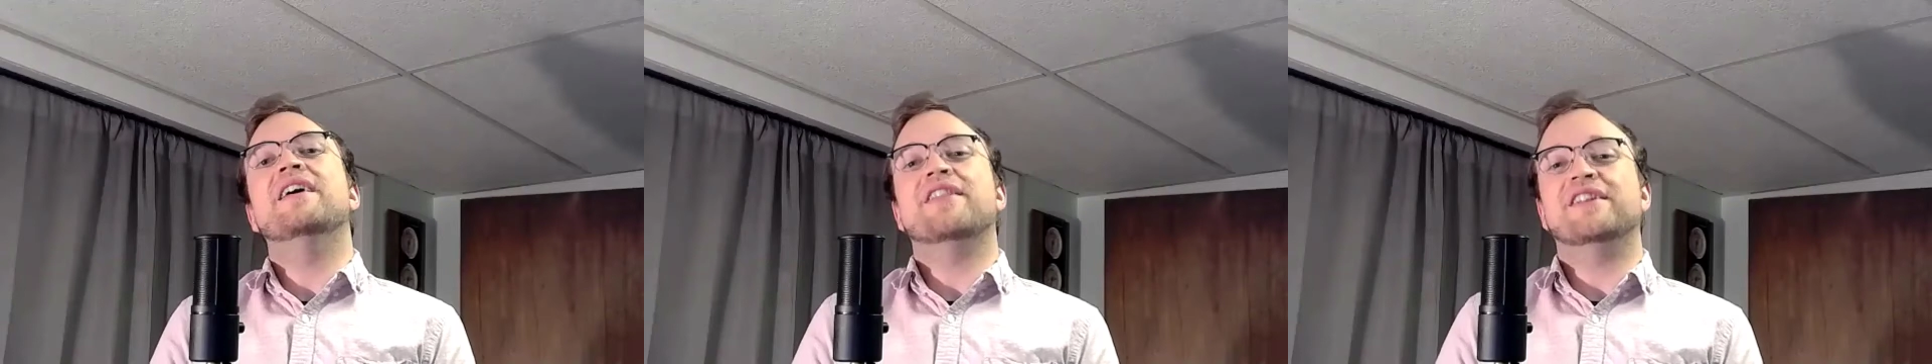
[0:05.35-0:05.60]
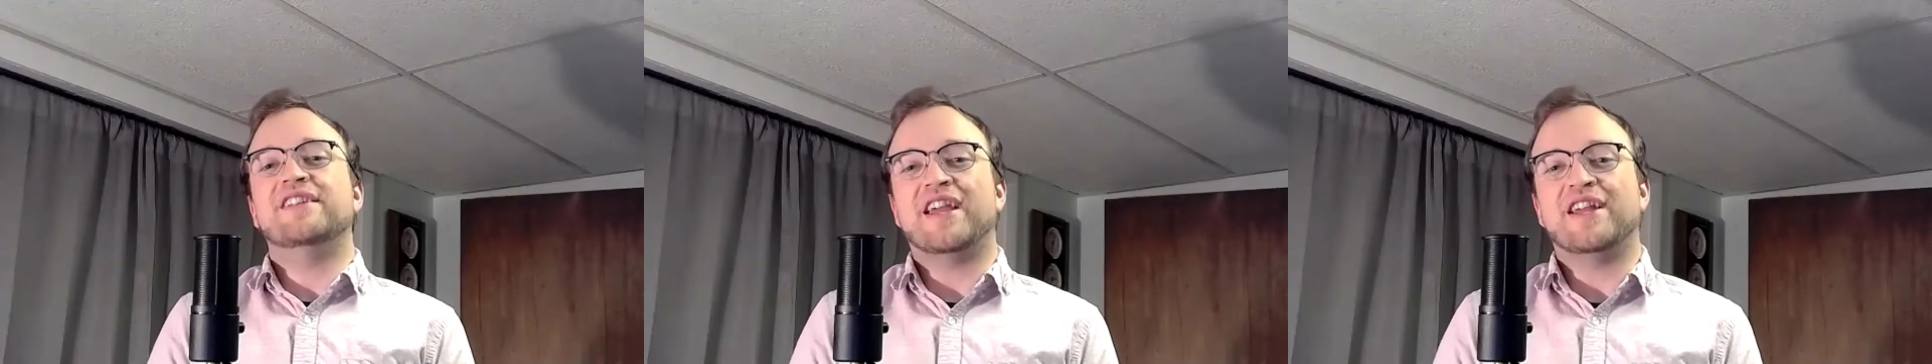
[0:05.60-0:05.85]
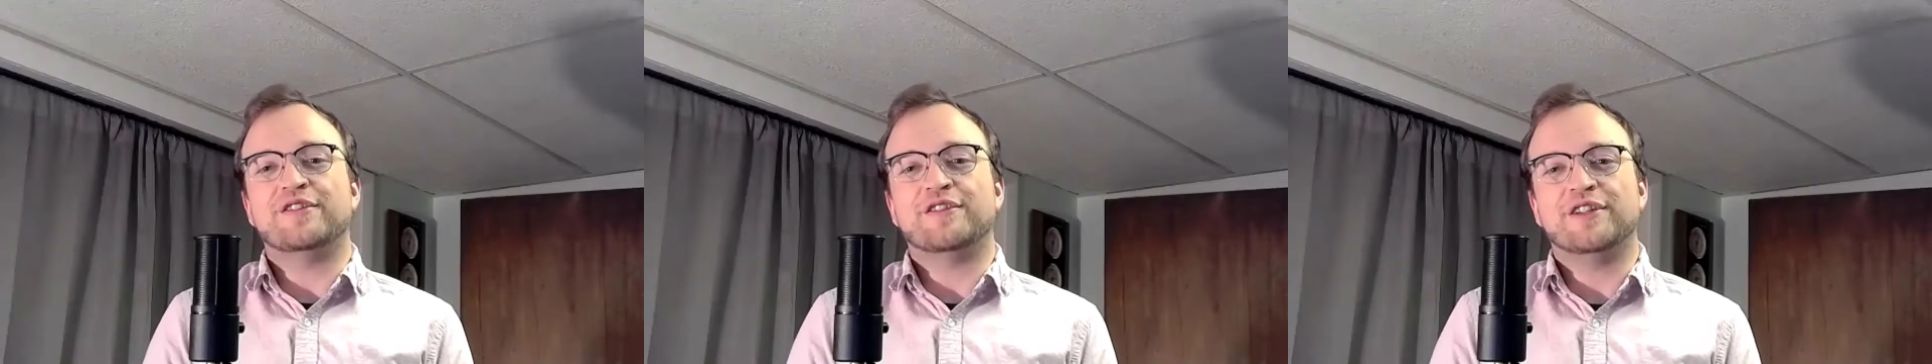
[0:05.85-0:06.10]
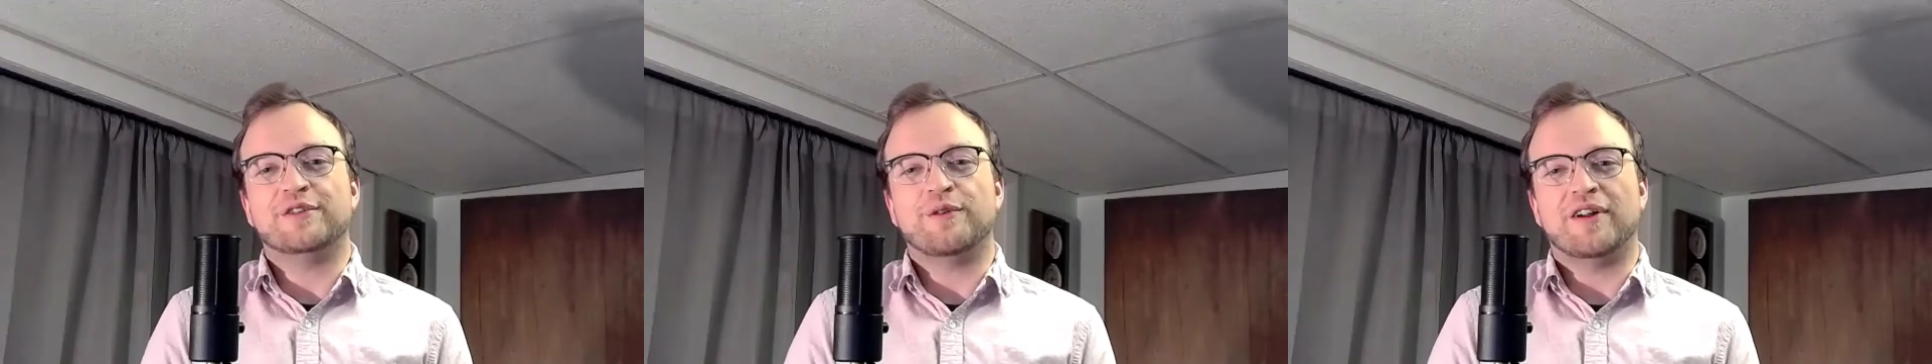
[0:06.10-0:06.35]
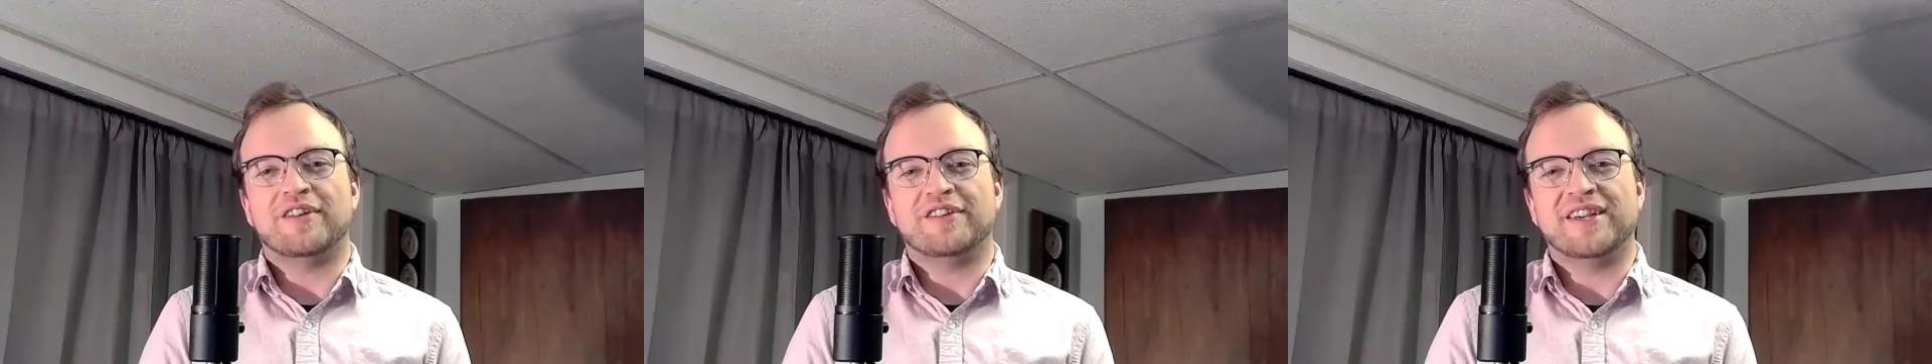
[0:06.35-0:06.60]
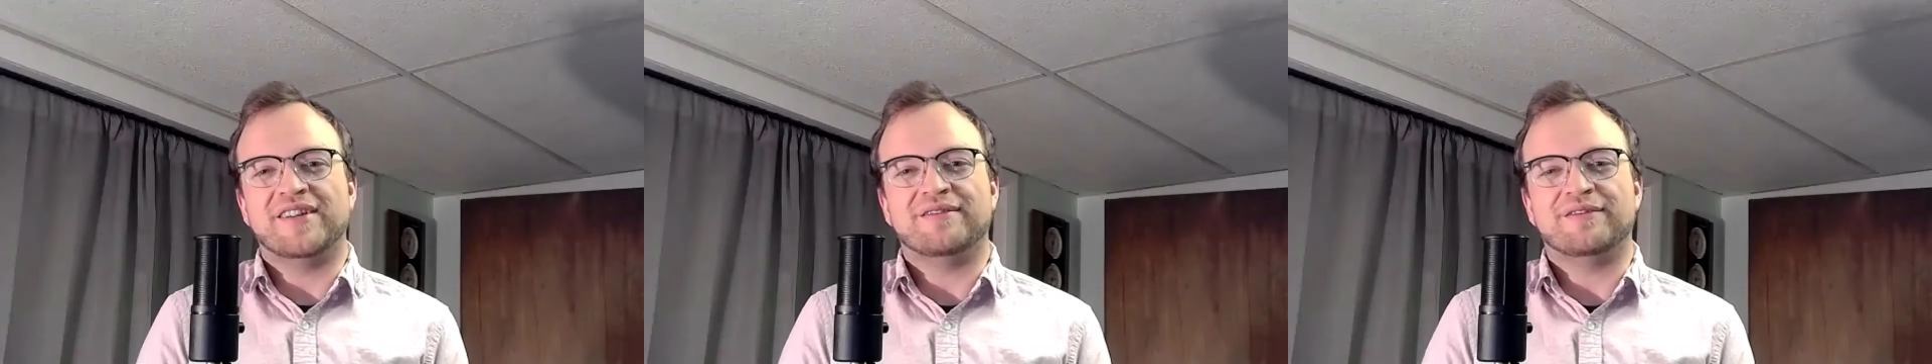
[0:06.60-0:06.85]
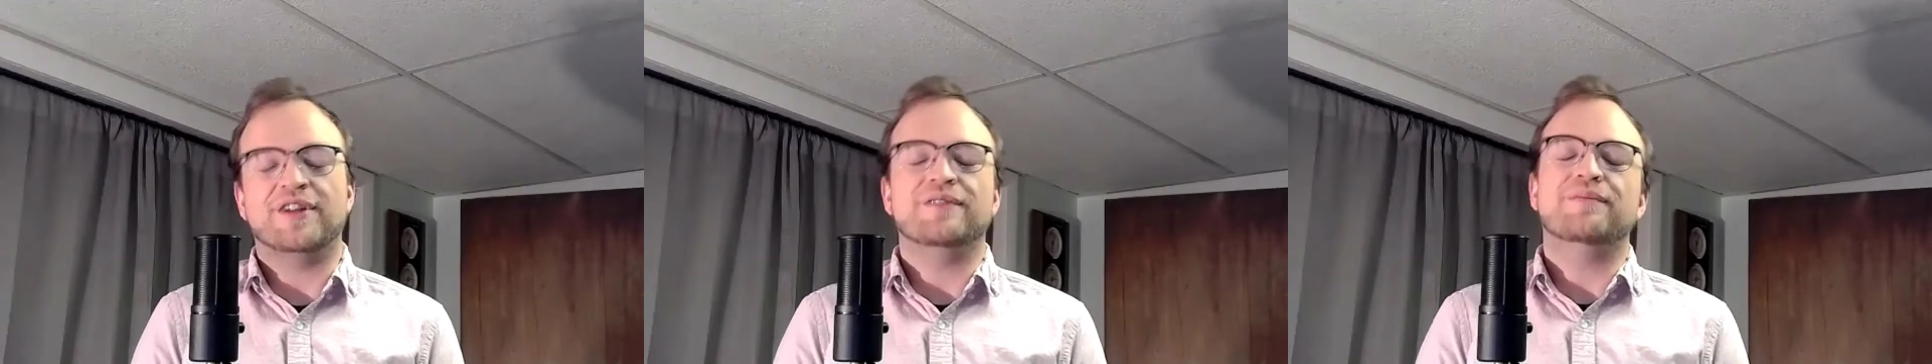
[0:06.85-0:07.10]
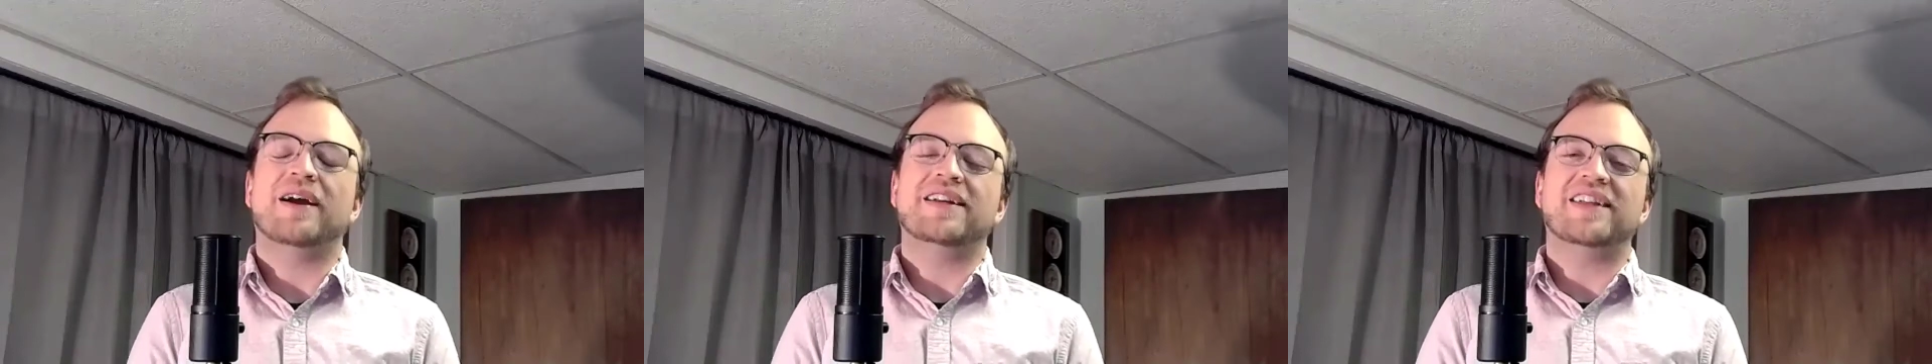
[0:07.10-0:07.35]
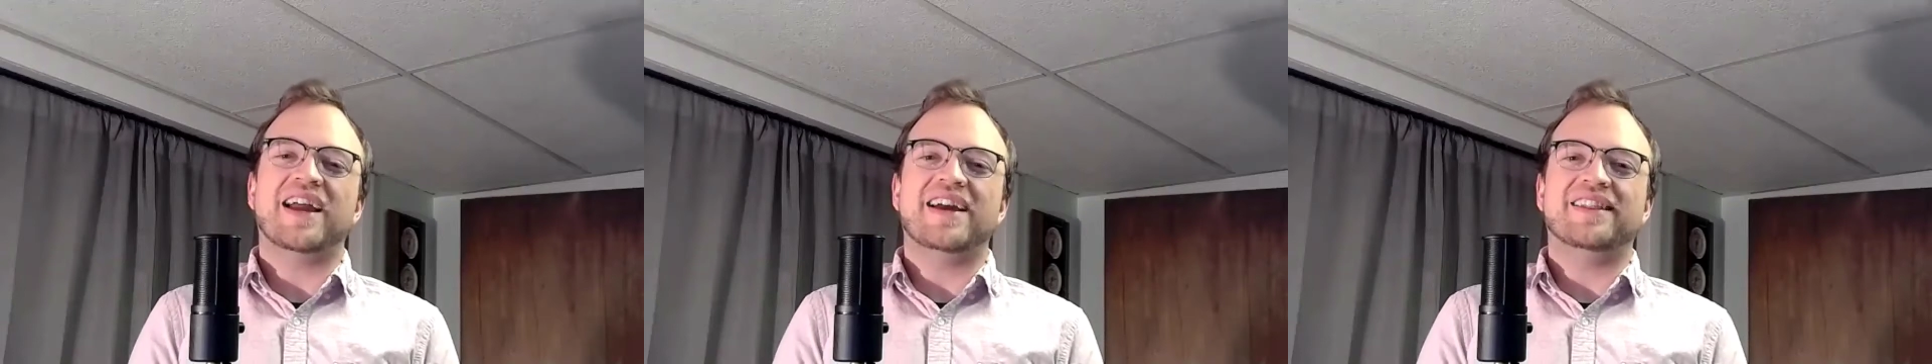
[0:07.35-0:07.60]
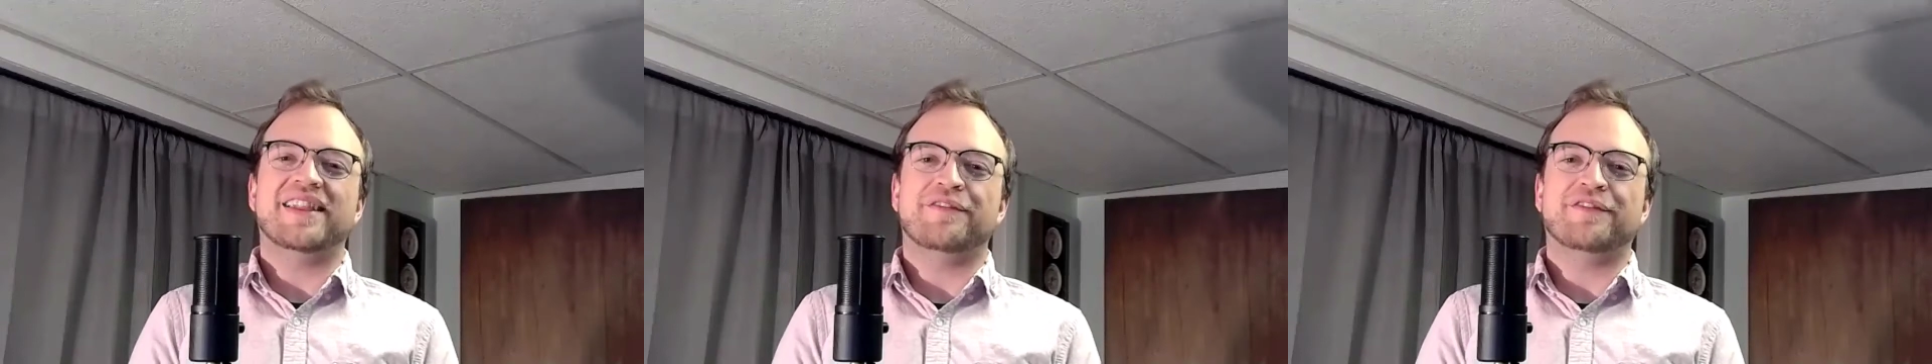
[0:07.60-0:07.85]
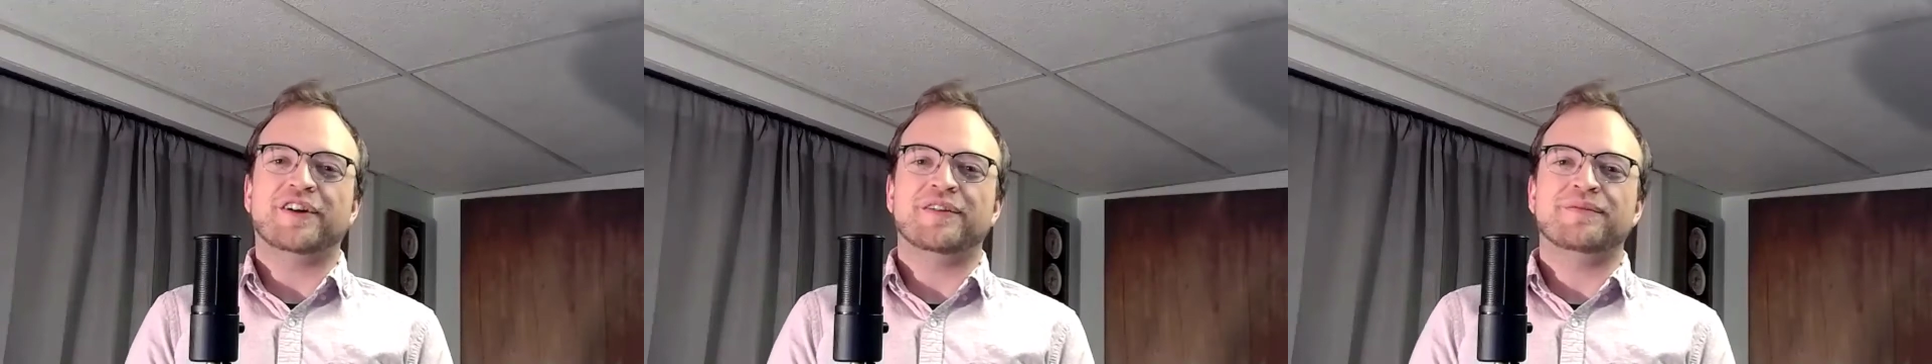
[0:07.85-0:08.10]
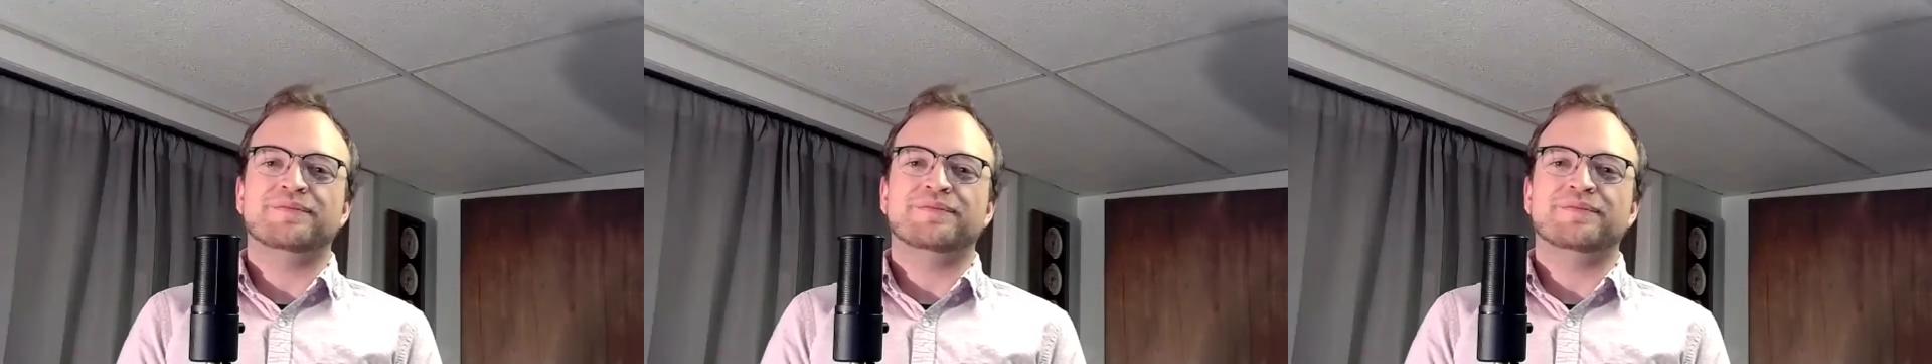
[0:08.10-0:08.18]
The Tangerine Quandary, written by Diane Leffer.